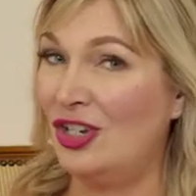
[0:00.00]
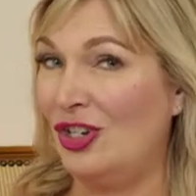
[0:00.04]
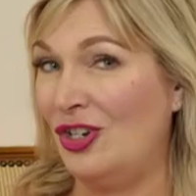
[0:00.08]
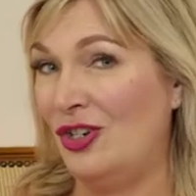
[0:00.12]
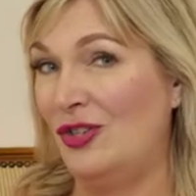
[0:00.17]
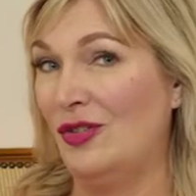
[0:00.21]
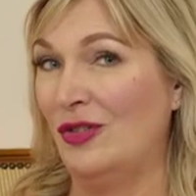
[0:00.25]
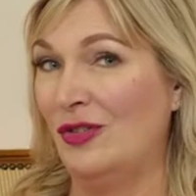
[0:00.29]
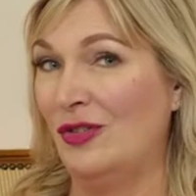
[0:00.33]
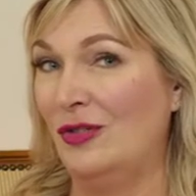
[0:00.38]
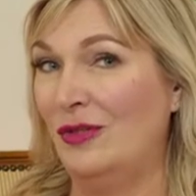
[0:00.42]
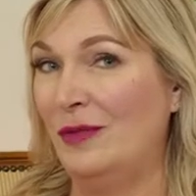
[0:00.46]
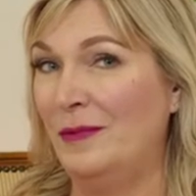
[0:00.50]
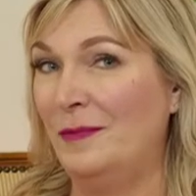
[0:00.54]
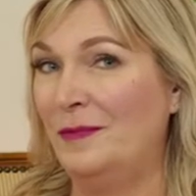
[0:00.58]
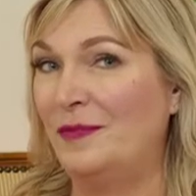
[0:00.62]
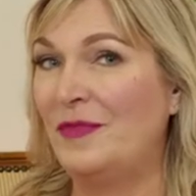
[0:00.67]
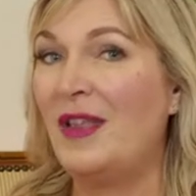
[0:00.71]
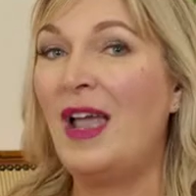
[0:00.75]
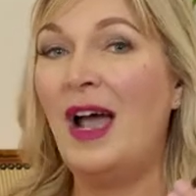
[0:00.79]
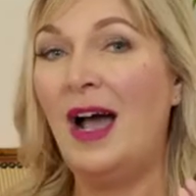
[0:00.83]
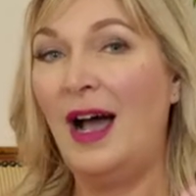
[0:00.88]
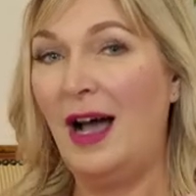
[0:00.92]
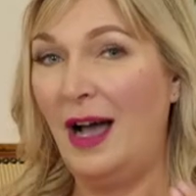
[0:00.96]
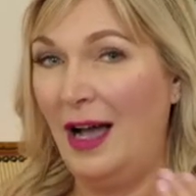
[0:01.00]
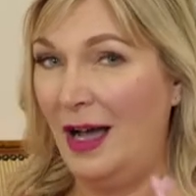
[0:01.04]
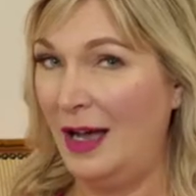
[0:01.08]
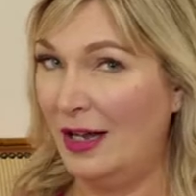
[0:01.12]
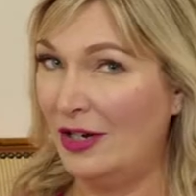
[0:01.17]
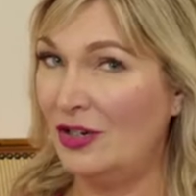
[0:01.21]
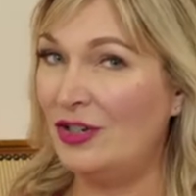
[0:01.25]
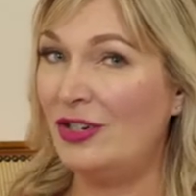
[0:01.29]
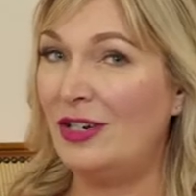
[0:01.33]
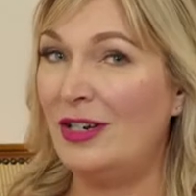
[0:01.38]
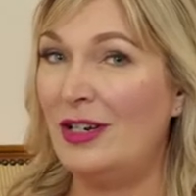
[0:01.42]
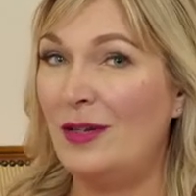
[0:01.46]
to Google
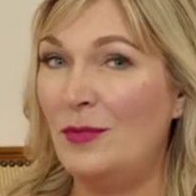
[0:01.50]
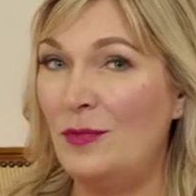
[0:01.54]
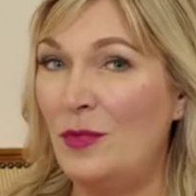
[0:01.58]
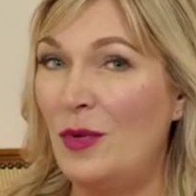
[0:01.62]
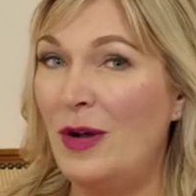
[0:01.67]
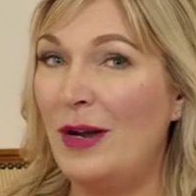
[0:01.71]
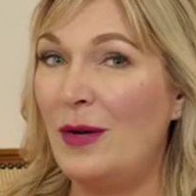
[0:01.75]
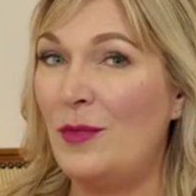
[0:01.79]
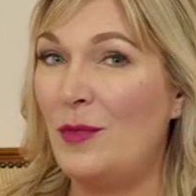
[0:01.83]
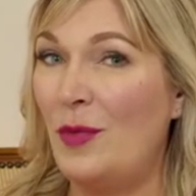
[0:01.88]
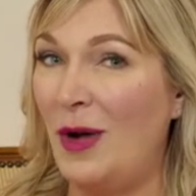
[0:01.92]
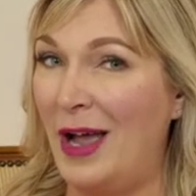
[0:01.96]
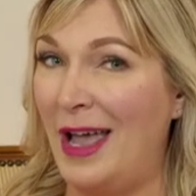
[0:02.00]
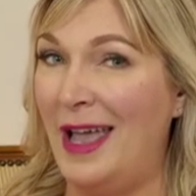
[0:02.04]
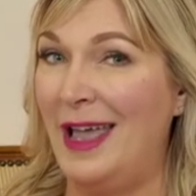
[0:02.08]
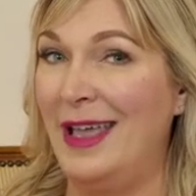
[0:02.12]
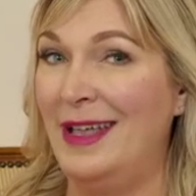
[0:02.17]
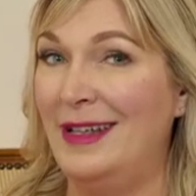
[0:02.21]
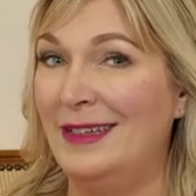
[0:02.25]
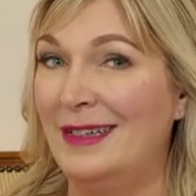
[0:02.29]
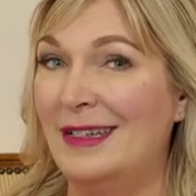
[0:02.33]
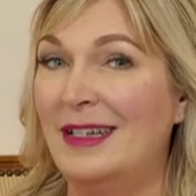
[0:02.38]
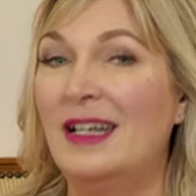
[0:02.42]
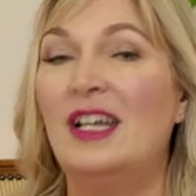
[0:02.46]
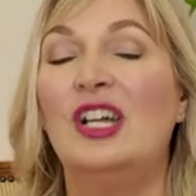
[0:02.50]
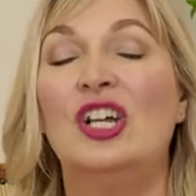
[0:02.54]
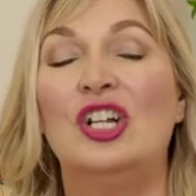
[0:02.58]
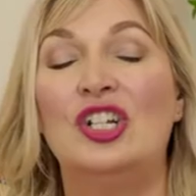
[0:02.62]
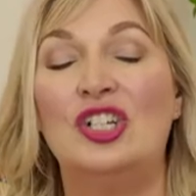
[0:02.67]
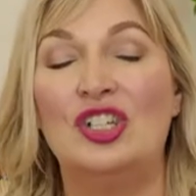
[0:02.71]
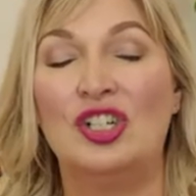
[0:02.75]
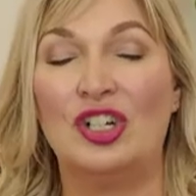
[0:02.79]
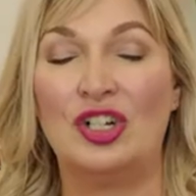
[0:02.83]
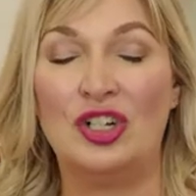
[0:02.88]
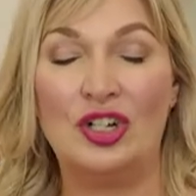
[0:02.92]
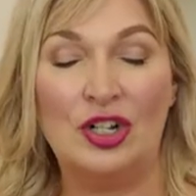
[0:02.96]
101 ways
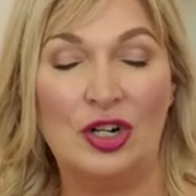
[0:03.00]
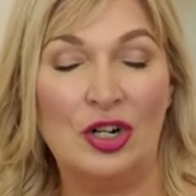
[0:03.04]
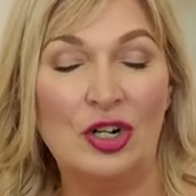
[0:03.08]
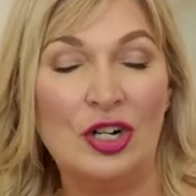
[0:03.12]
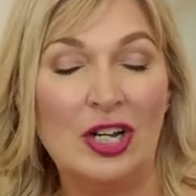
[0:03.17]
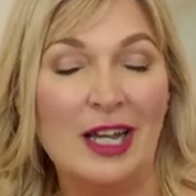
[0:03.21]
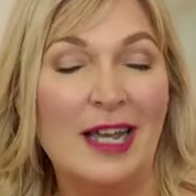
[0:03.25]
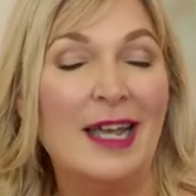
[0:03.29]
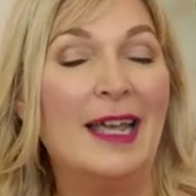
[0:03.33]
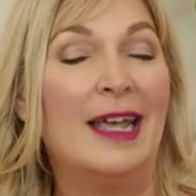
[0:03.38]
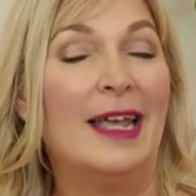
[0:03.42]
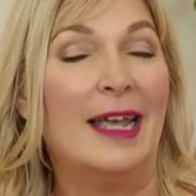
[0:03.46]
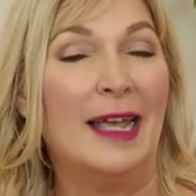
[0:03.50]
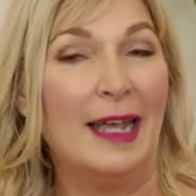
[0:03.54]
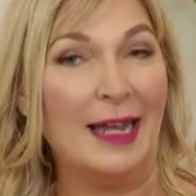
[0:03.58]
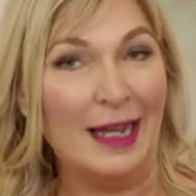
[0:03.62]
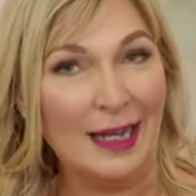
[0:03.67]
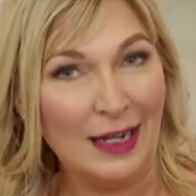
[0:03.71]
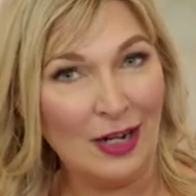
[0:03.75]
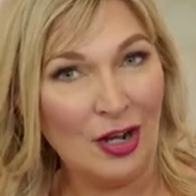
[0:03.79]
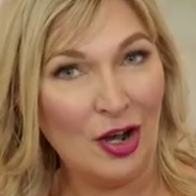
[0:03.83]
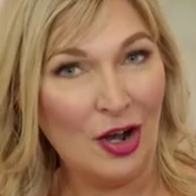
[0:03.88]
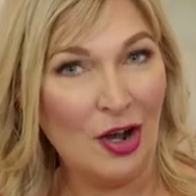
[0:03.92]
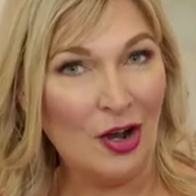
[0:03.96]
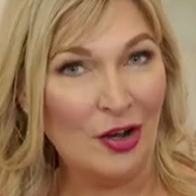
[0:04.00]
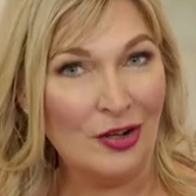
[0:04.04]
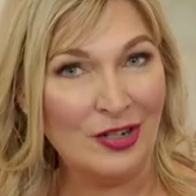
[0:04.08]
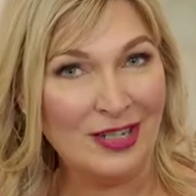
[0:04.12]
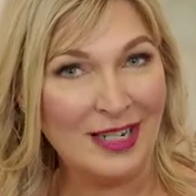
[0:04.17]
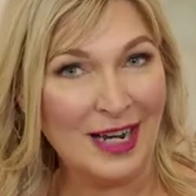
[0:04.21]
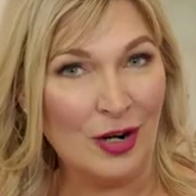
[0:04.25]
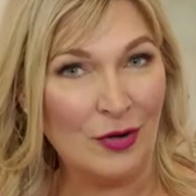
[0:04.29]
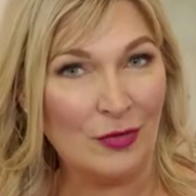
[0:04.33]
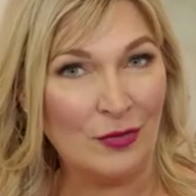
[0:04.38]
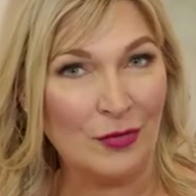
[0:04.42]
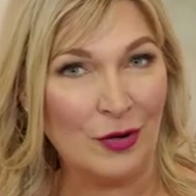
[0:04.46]
to cook in a
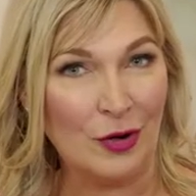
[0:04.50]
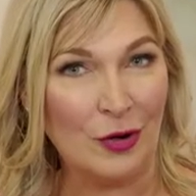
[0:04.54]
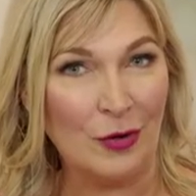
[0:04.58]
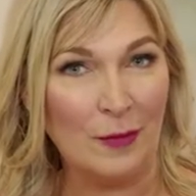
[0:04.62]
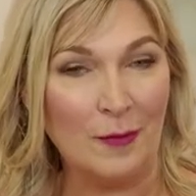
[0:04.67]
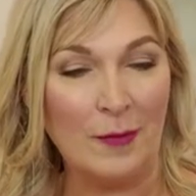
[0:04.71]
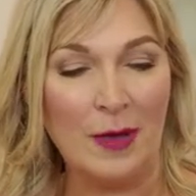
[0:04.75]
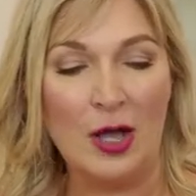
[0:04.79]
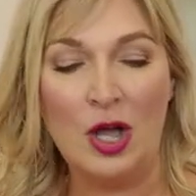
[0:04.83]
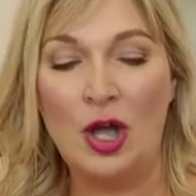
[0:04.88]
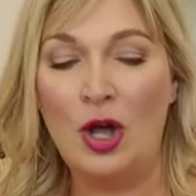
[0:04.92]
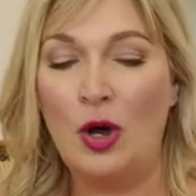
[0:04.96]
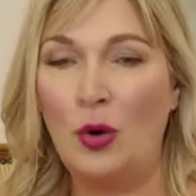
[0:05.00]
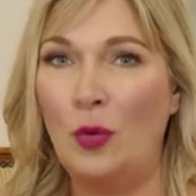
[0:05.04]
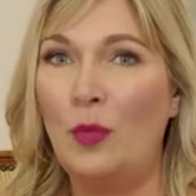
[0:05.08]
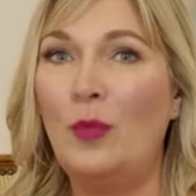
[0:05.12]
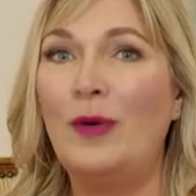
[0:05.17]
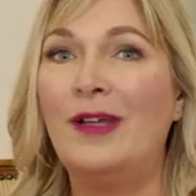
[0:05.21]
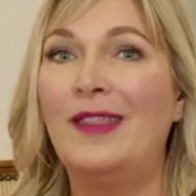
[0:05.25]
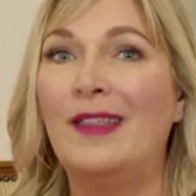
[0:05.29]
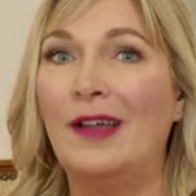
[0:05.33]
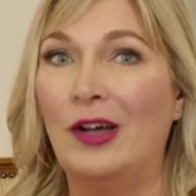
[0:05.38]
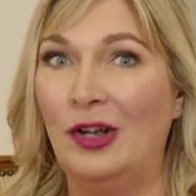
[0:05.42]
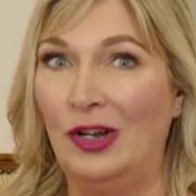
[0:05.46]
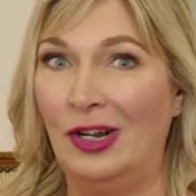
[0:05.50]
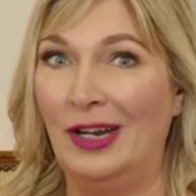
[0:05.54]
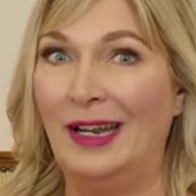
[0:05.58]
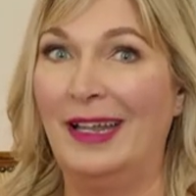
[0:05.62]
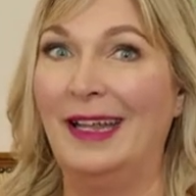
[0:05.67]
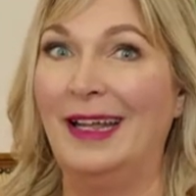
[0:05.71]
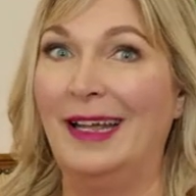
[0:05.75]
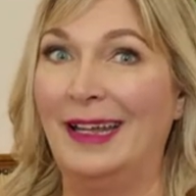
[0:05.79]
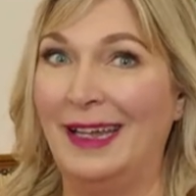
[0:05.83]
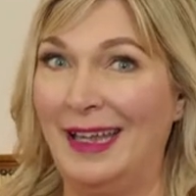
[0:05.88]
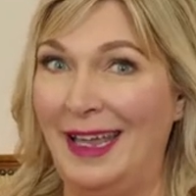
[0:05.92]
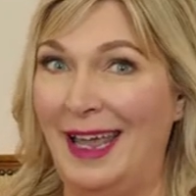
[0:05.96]
hotel room with only
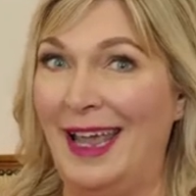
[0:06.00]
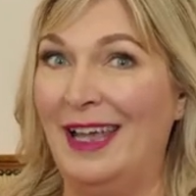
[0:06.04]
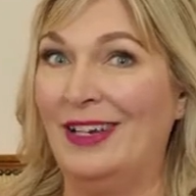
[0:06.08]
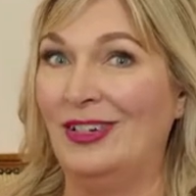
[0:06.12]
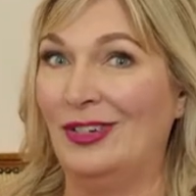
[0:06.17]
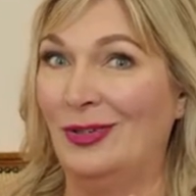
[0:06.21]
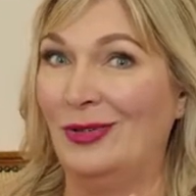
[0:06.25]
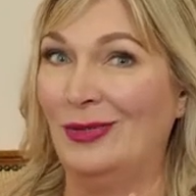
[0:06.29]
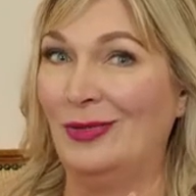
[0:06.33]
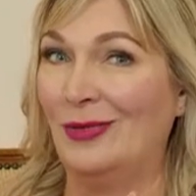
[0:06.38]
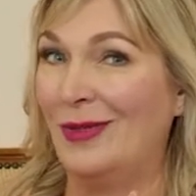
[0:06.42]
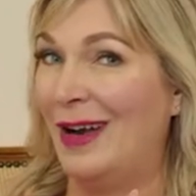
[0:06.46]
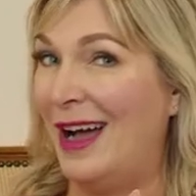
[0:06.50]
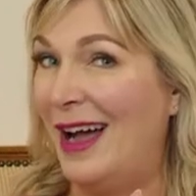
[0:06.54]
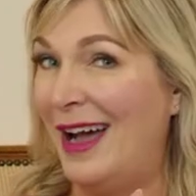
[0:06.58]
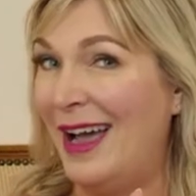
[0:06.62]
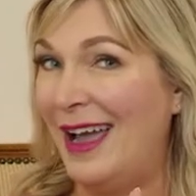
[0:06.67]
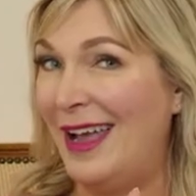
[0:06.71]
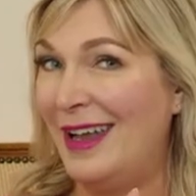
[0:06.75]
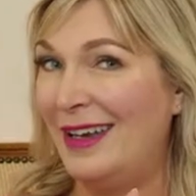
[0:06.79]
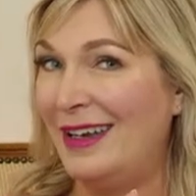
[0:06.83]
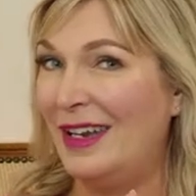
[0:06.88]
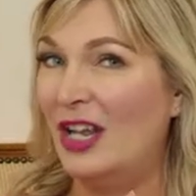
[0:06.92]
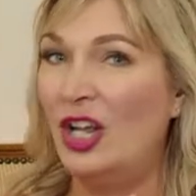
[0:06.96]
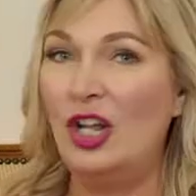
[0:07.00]
a kettle, right?